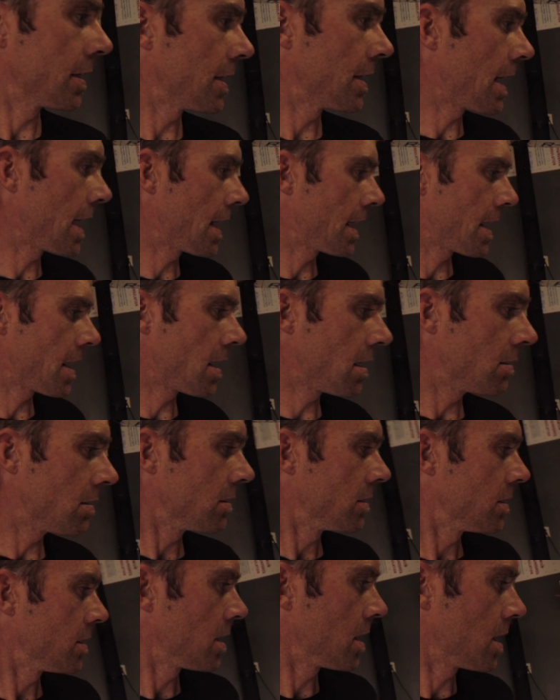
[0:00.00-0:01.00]
the day
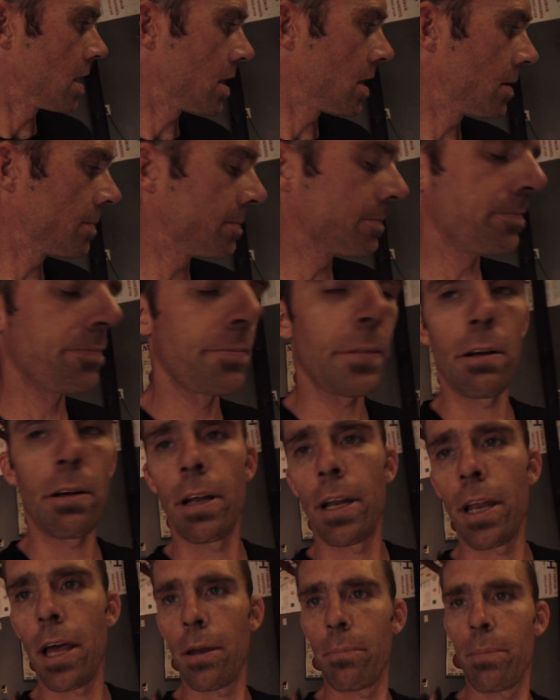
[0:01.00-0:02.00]
now. Um, I
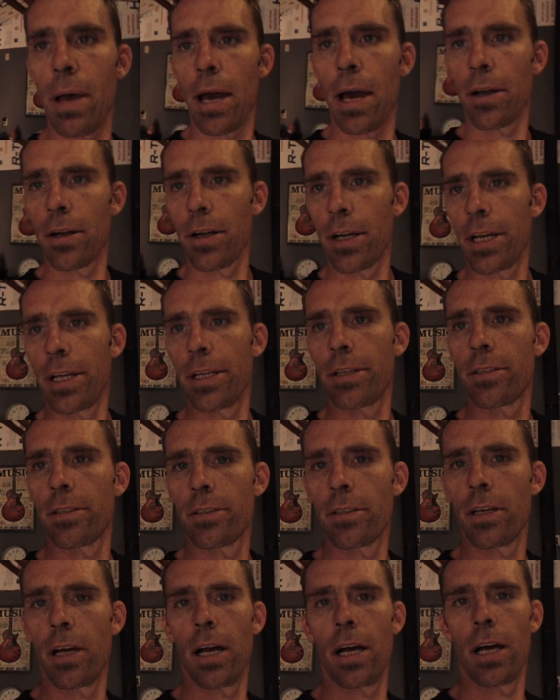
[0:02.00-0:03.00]
ran out of battery
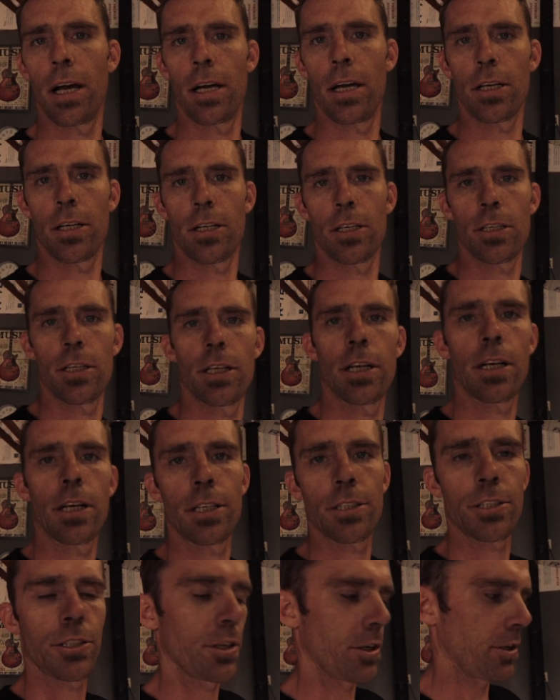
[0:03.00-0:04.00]
uh,
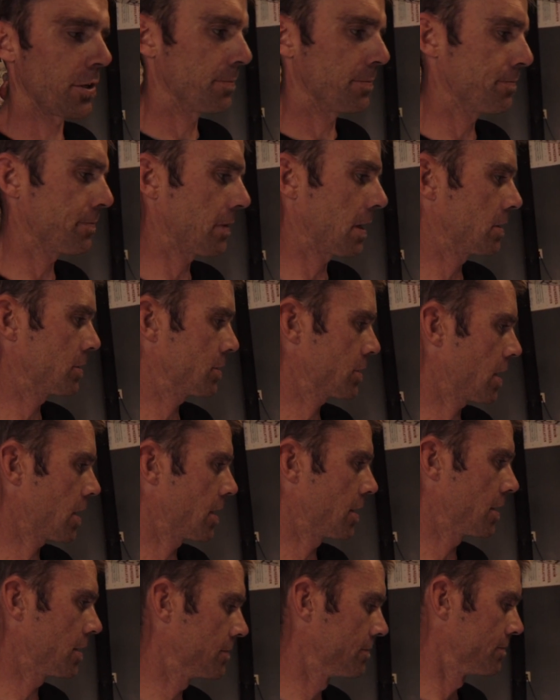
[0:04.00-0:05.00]
earlier, so I just
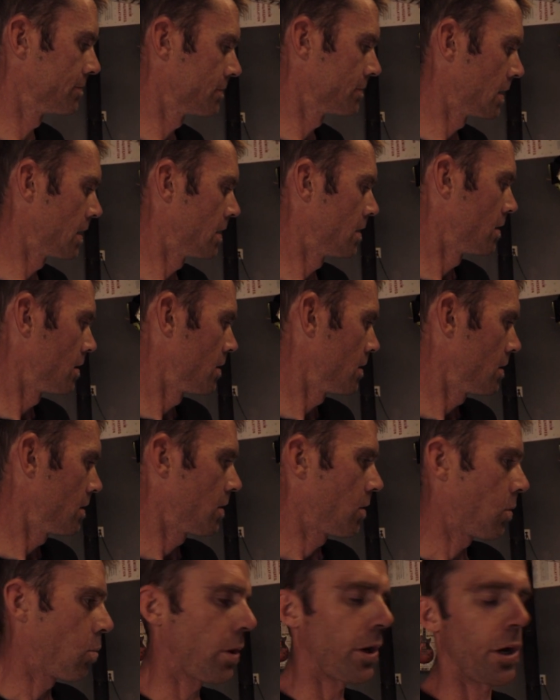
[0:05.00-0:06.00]
kind of
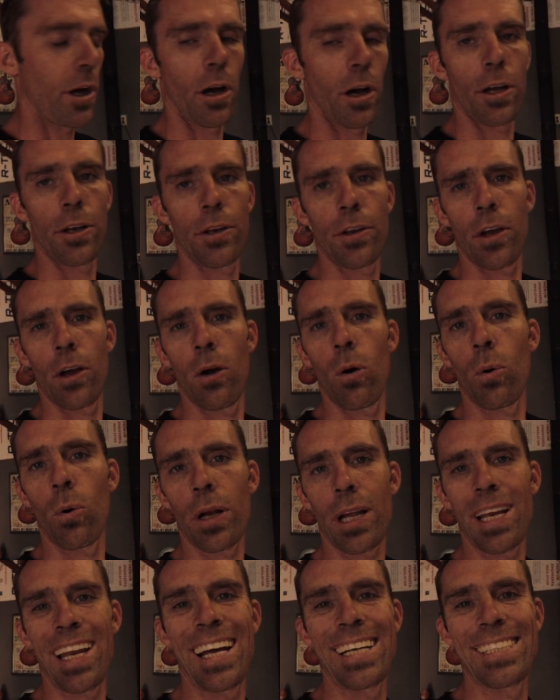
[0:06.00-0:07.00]
went on
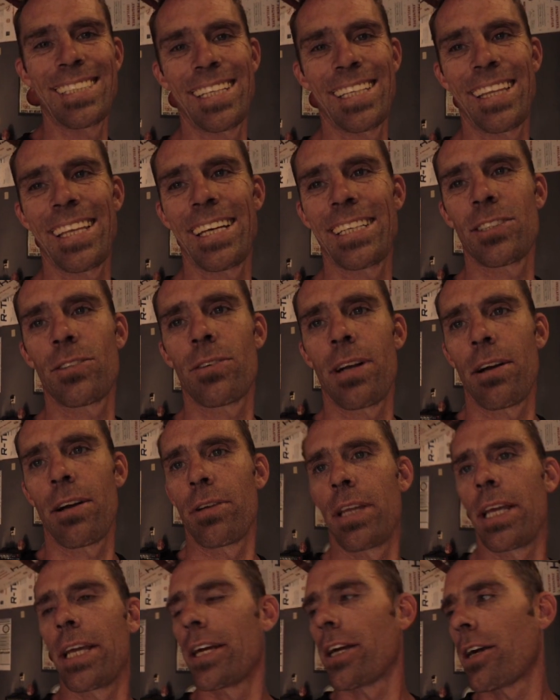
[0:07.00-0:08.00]
organizing things
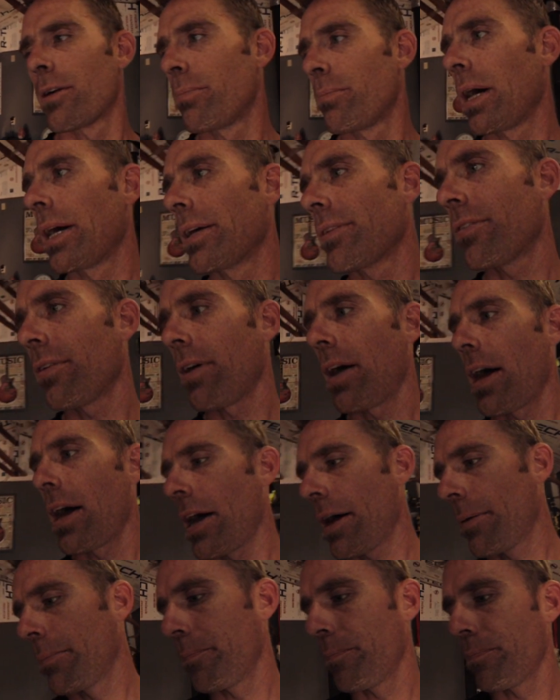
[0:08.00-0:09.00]
around here. But
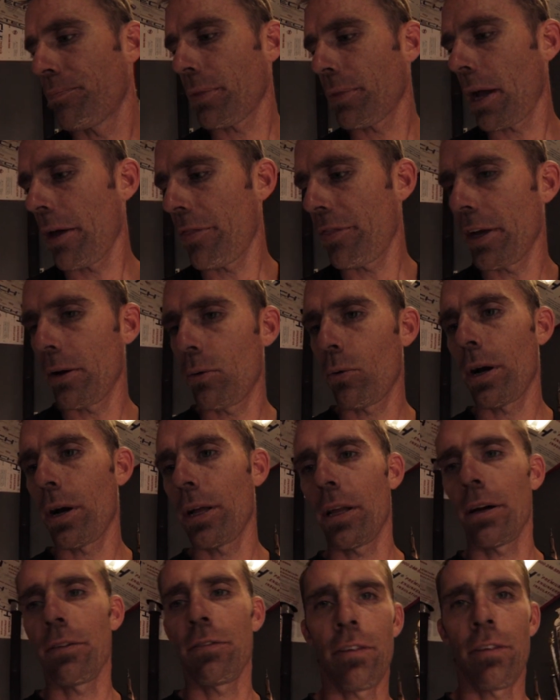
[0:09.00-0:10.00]
um, I think where I
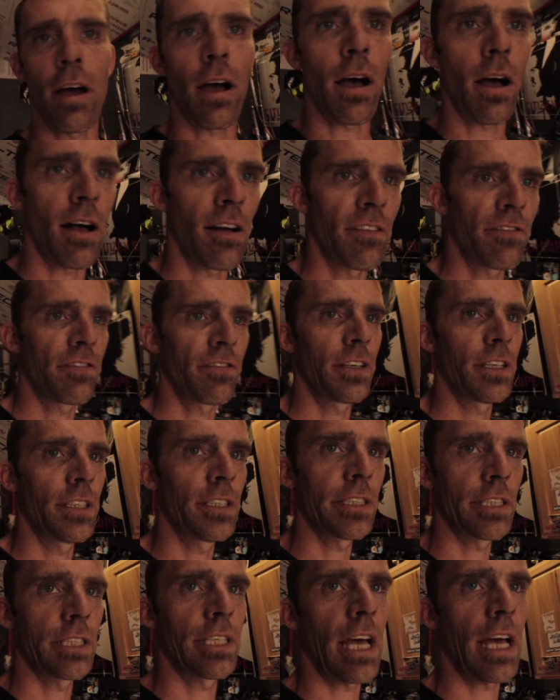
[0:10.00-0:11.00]
left off
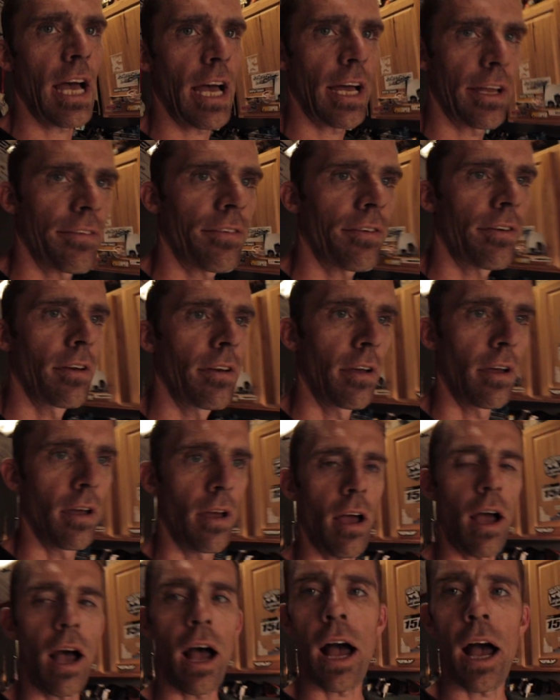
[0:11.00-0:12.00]
is that
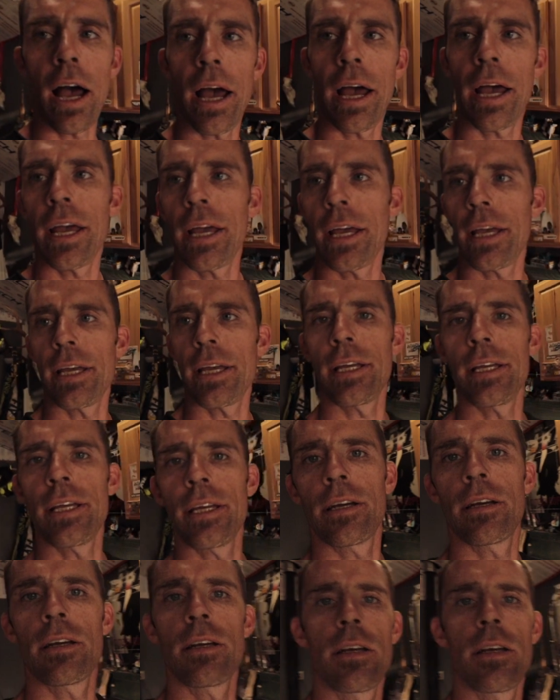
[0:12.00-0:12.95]
I